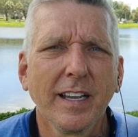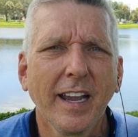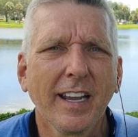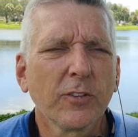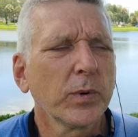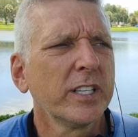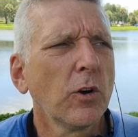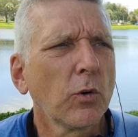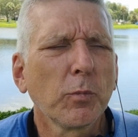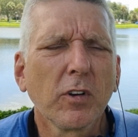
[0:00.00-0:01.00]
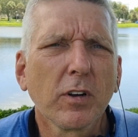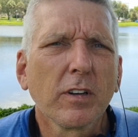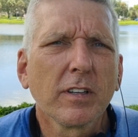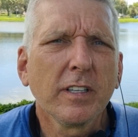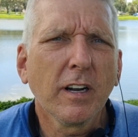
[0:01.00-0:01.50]
and if we don't,
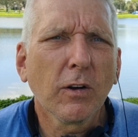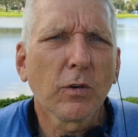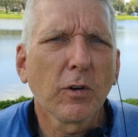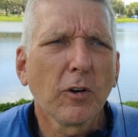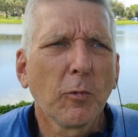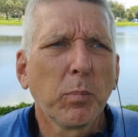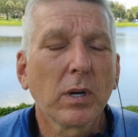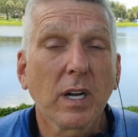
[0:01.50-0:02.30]
put